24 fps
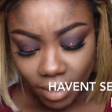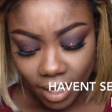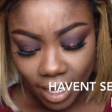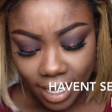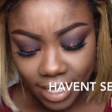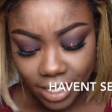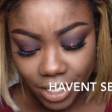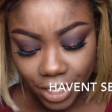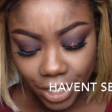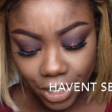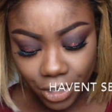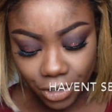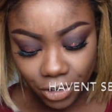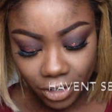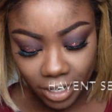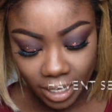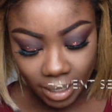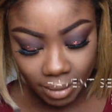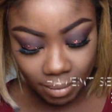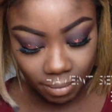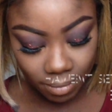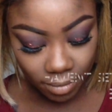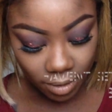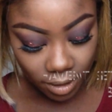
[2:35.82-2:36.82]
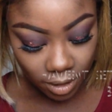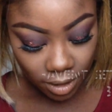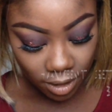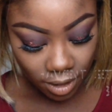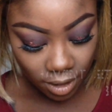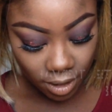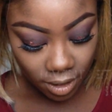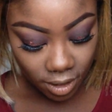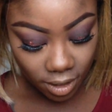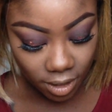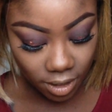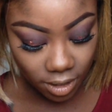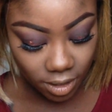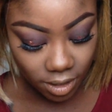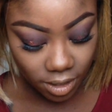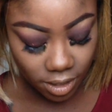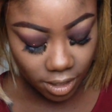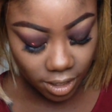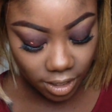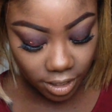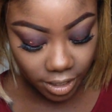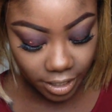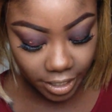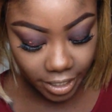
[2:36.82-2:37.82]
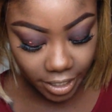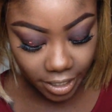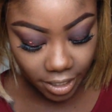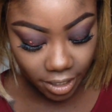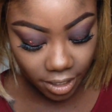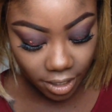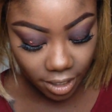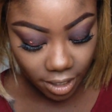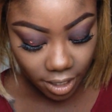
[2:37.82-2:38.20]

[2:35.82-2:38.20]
It's a cream concealer,